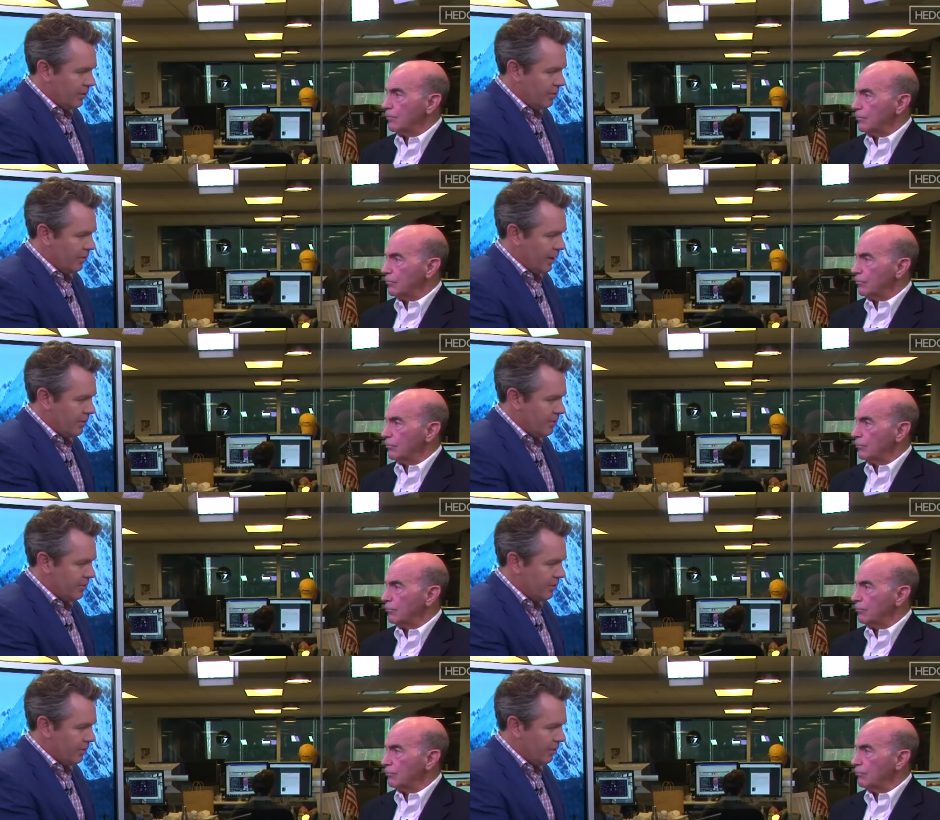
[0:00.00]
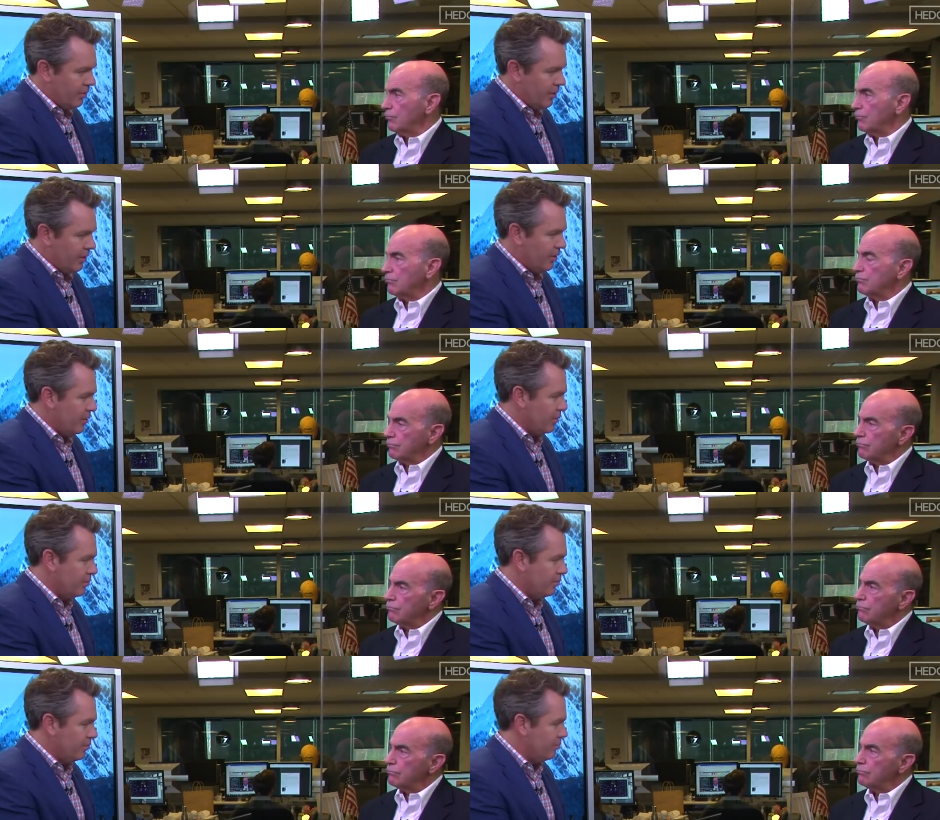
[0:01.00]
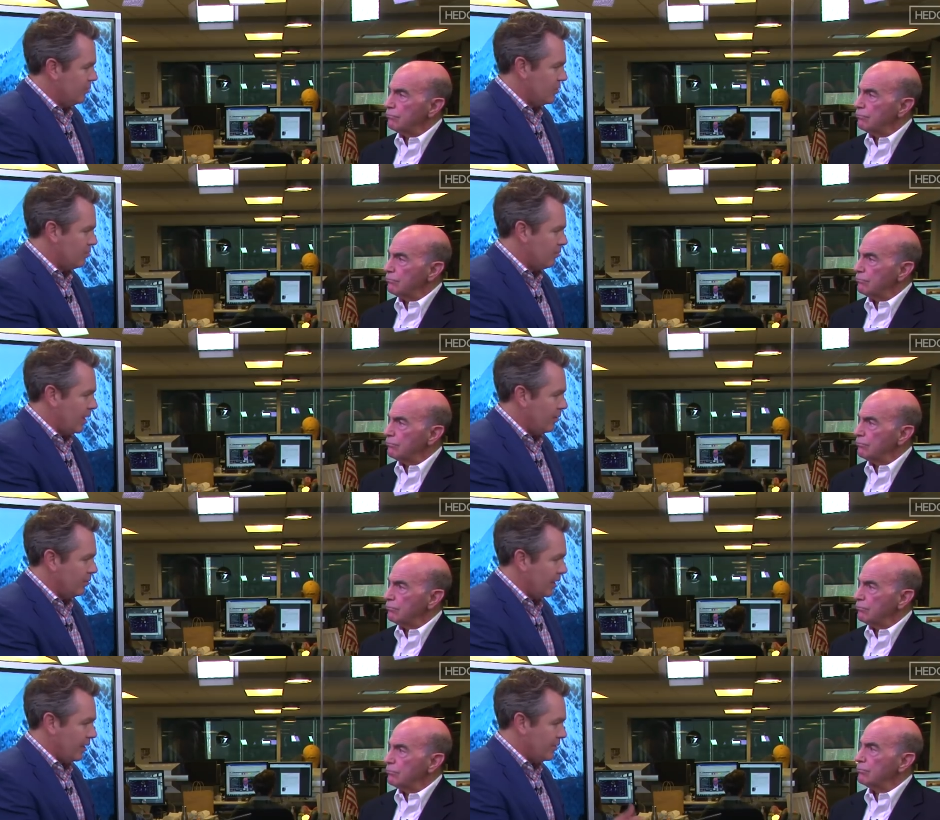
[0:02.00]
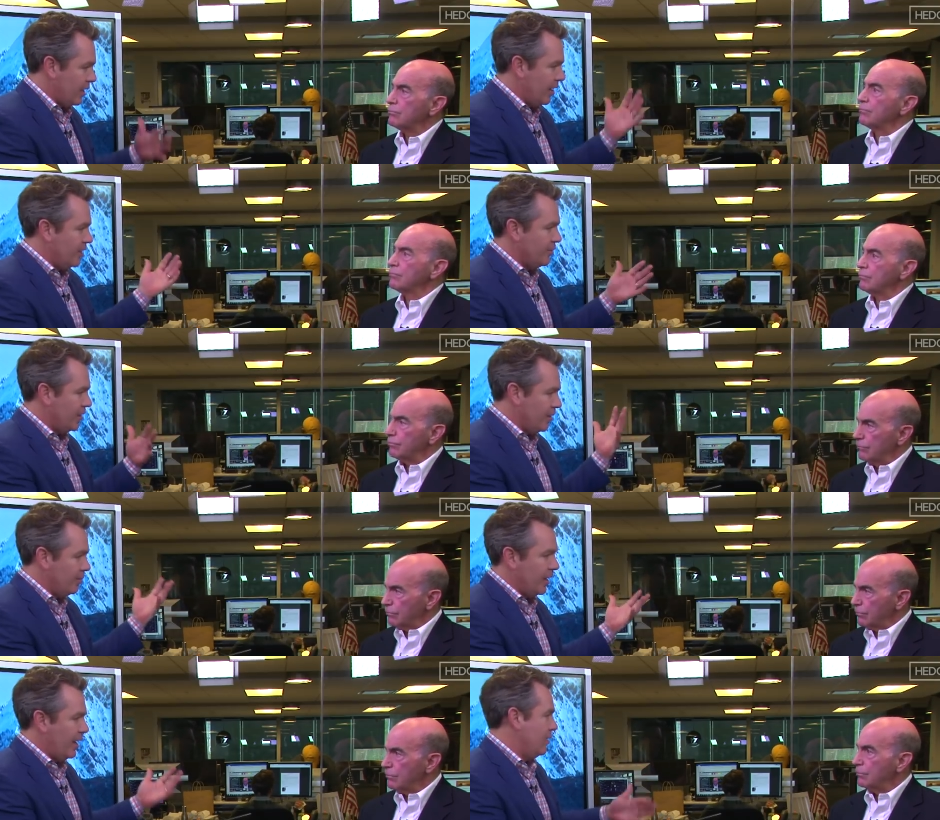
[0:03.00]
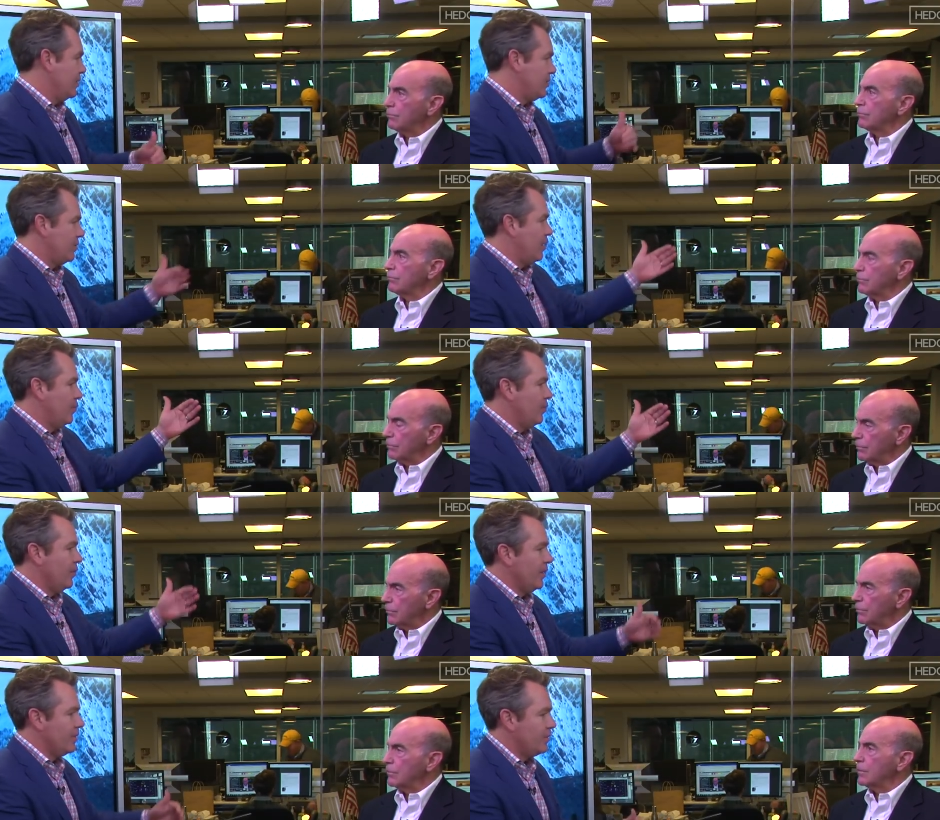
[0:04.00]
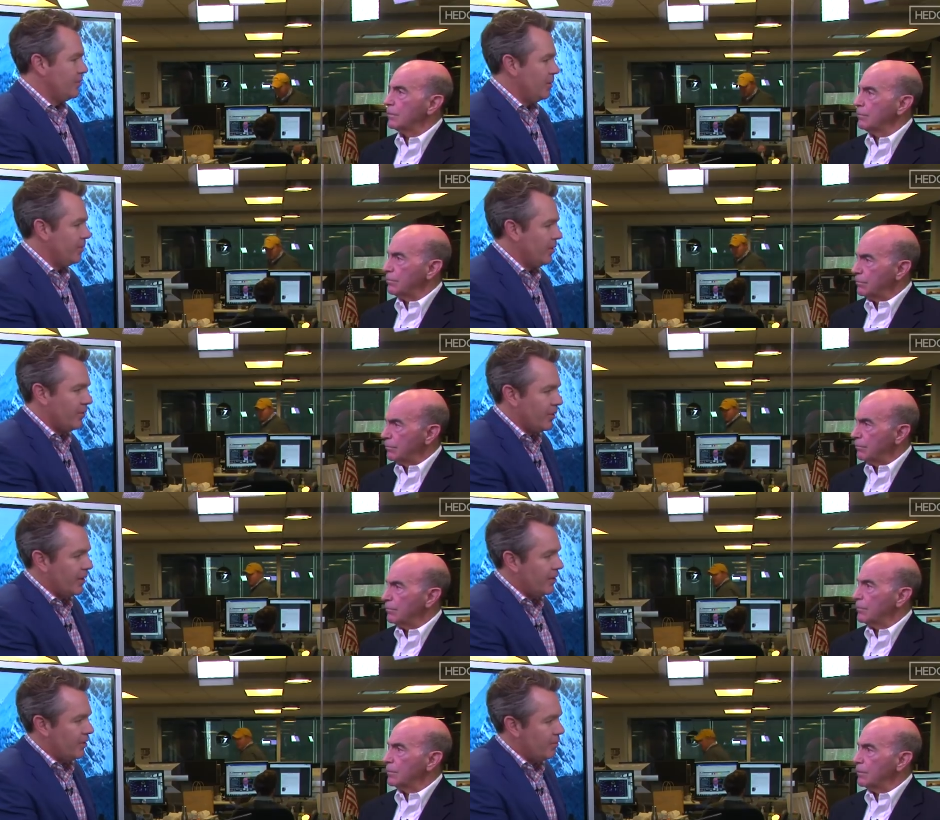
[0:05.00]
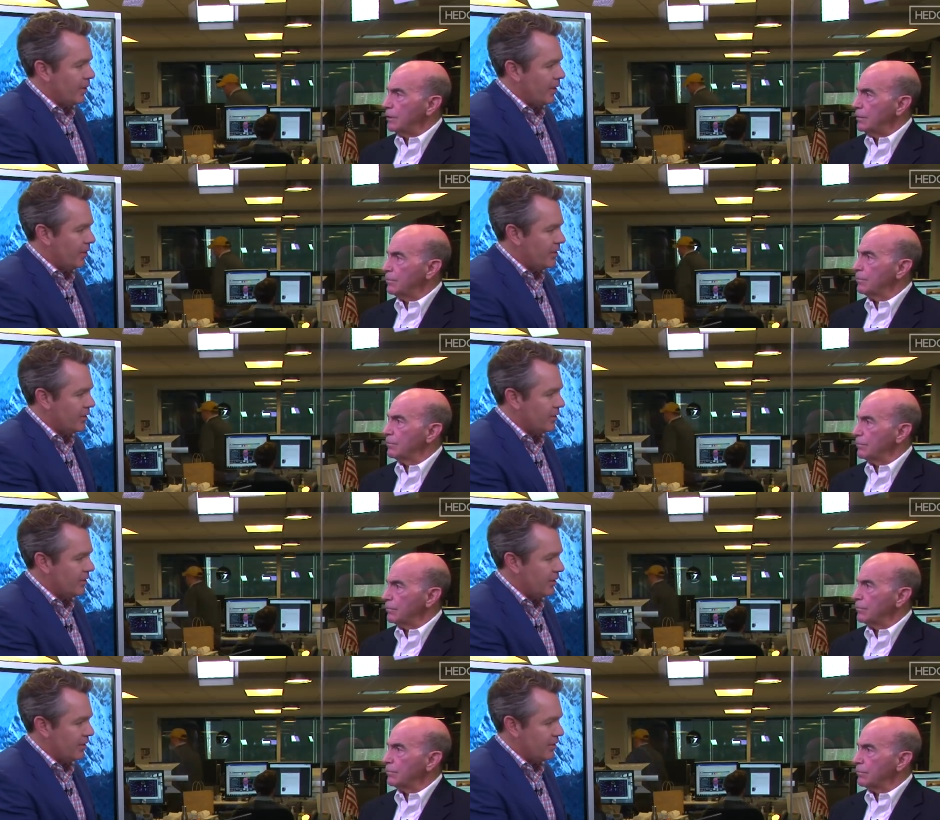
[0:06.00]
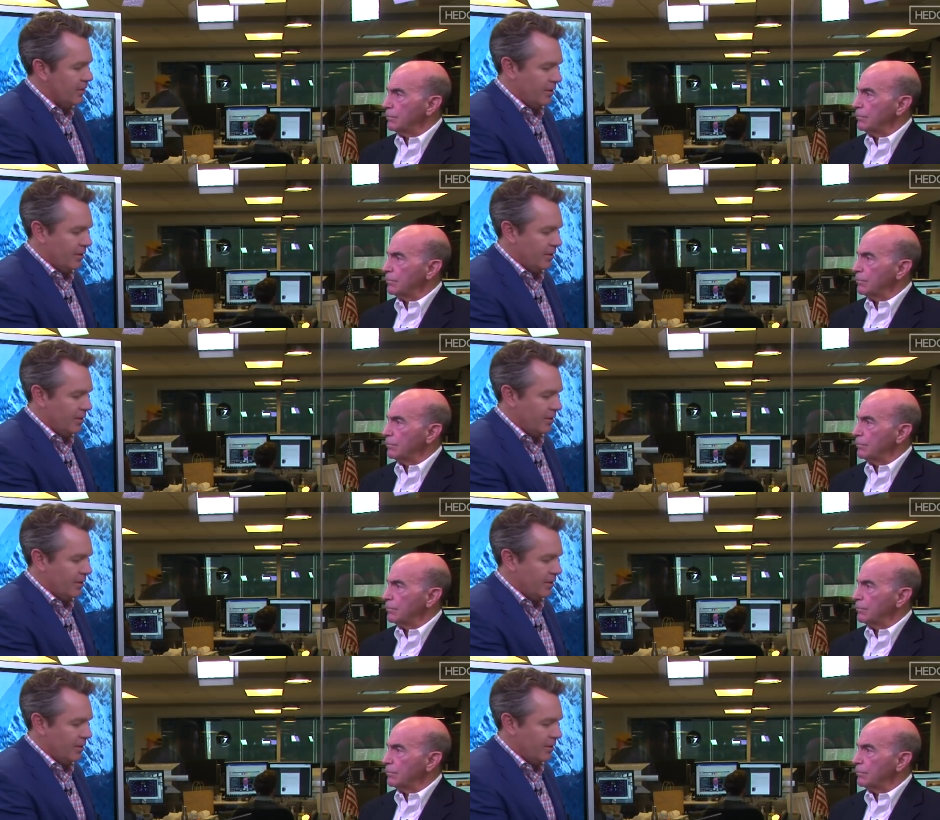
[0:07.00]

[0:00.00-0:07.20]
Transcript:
Speaker 1: 2000s going over there to do just my own, like I was at a hedge fund, I'm an analyst, so I'm the one who gets shipped over there to do right. my research. And it's